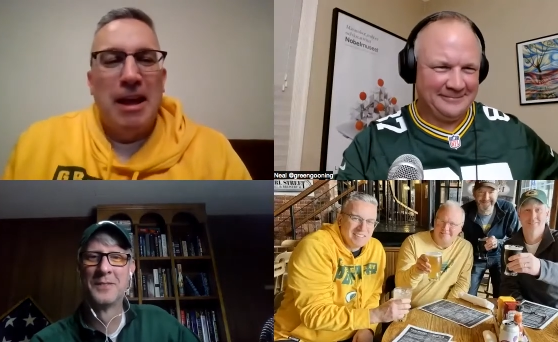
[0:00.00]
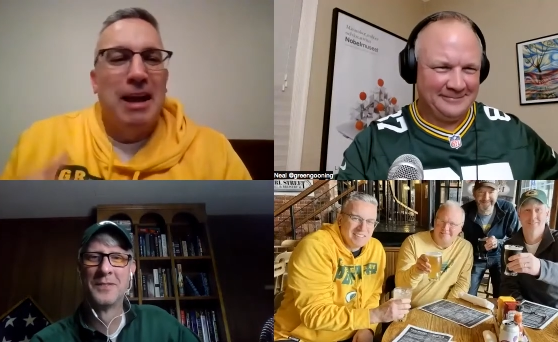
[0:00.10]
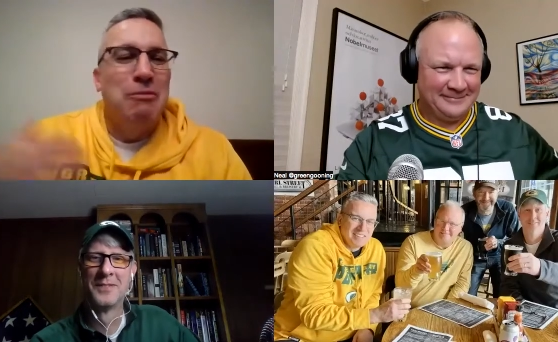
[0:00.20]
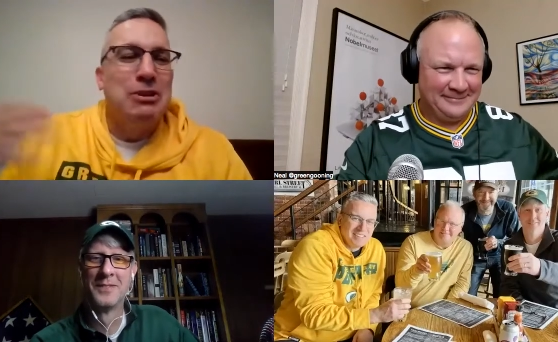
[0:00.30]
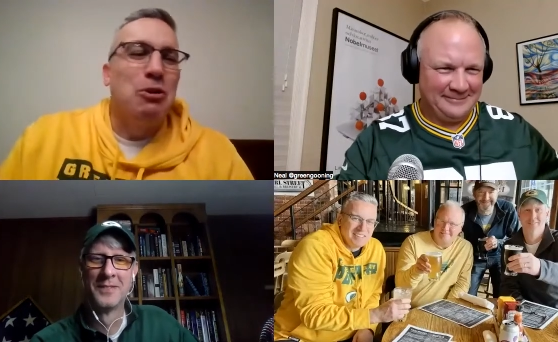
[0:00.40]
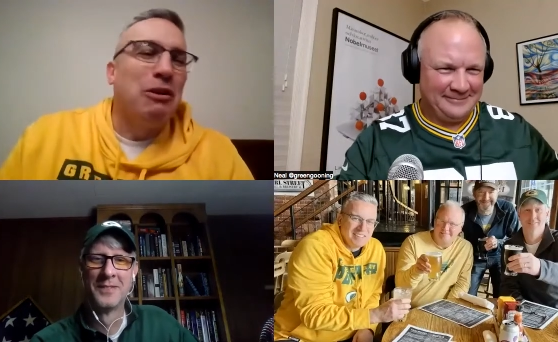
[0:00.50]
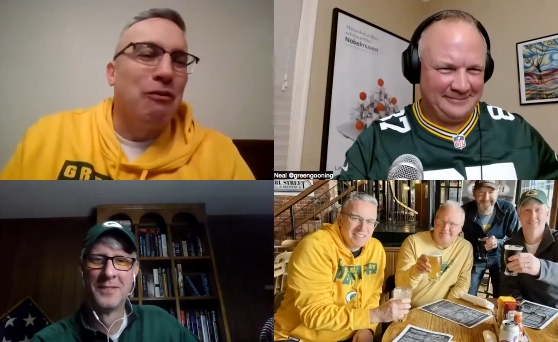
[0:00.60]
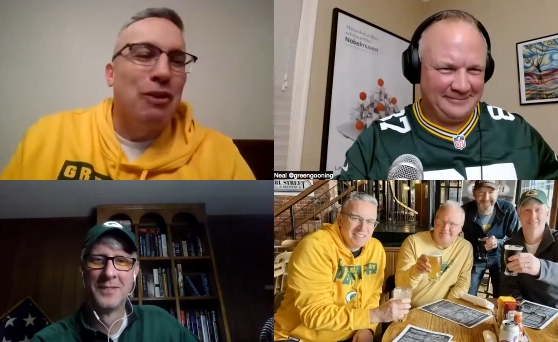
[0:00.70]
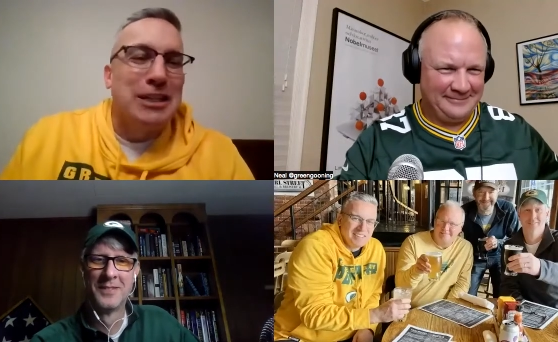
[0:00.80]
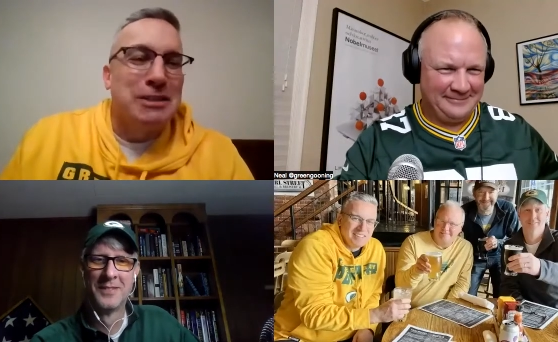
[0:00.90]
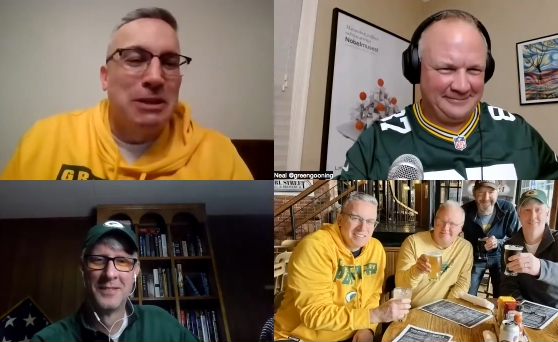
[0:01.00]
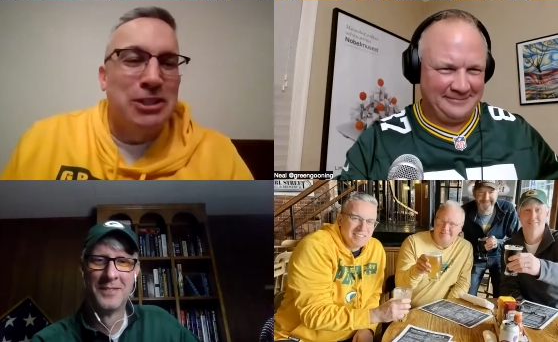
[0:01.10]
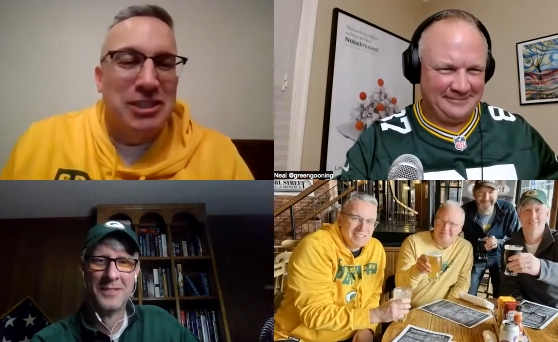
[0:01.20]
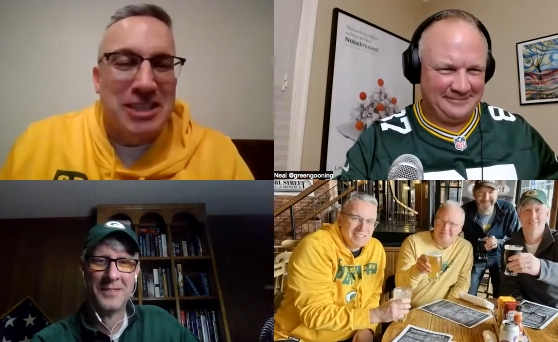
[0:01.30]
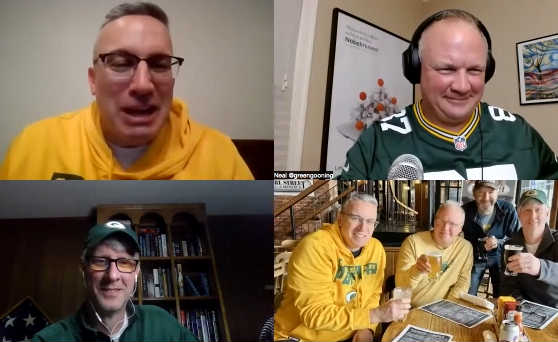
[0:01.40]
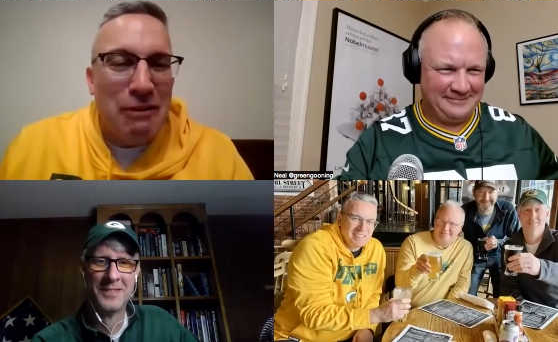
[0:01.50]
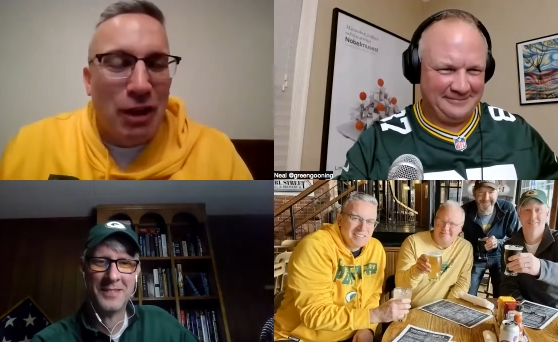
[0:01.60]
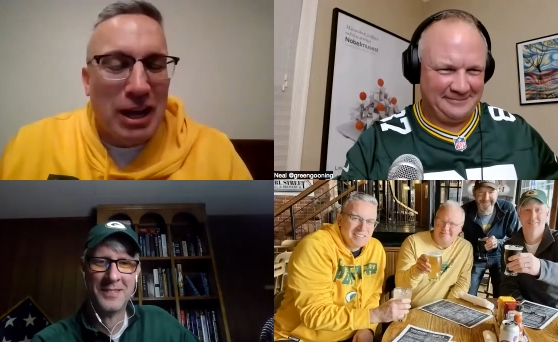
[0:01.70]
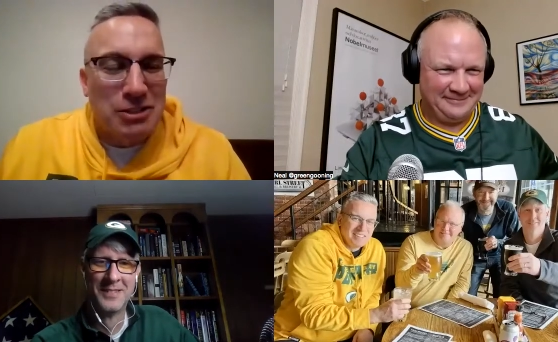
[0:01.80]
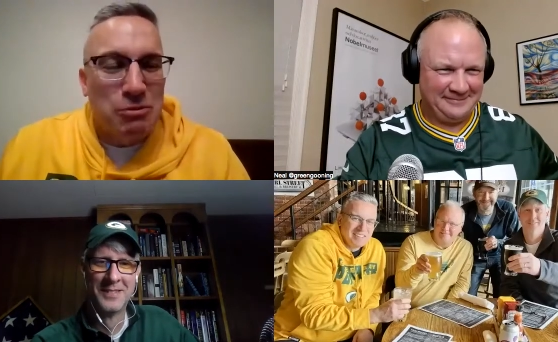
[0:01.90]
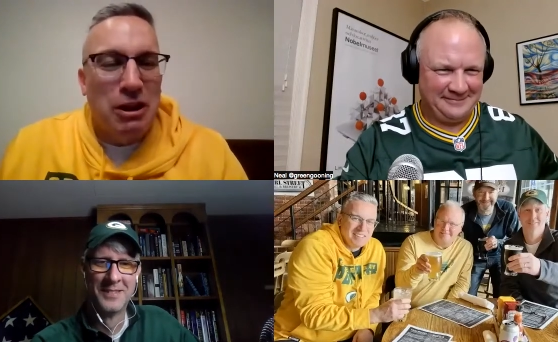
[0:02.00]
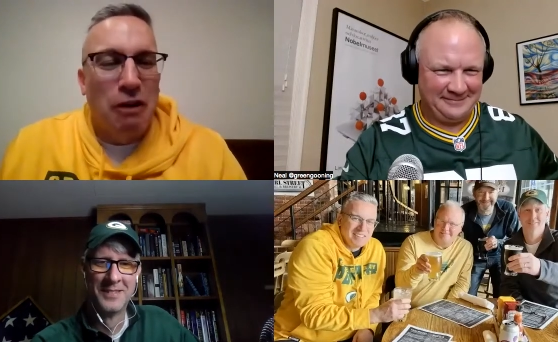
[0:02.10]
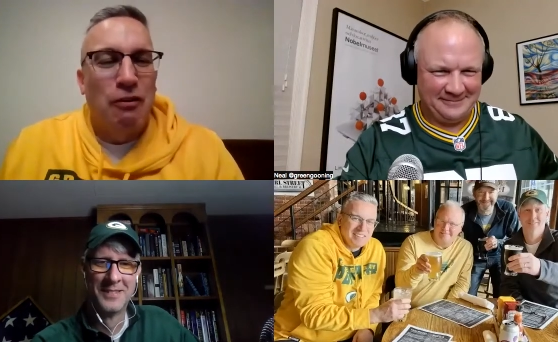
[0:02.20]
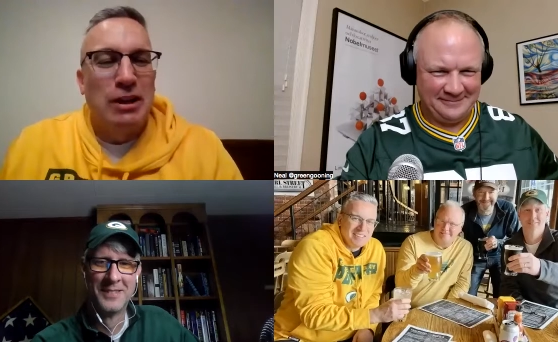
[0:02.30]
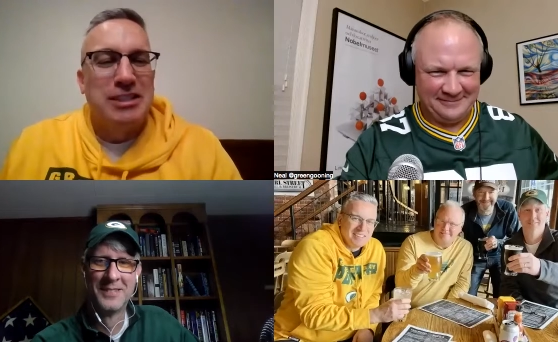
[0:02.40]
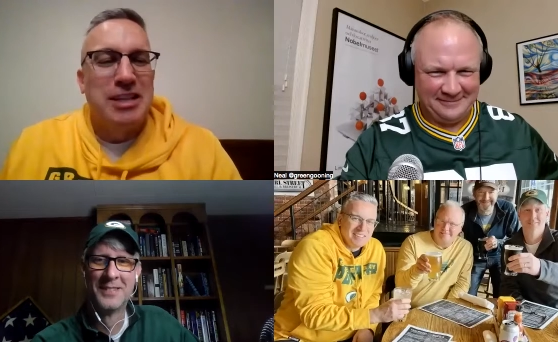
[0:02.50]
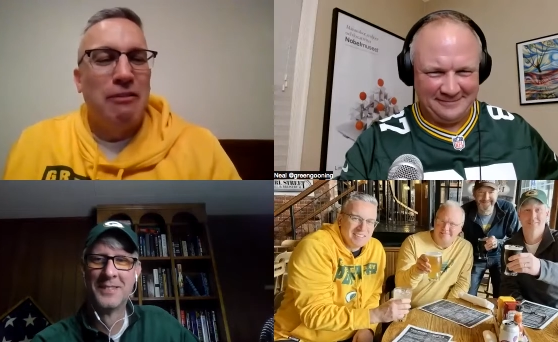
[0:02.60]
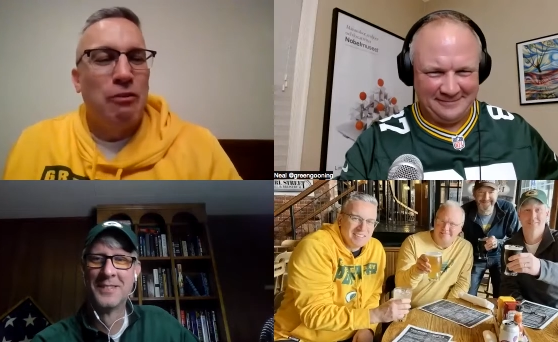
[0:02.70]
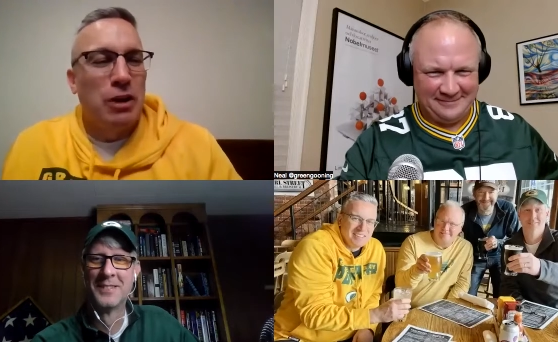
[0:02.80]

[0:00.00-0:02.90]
Speaker 1: And we totally forgot to mention Dave last week, our friend Dave,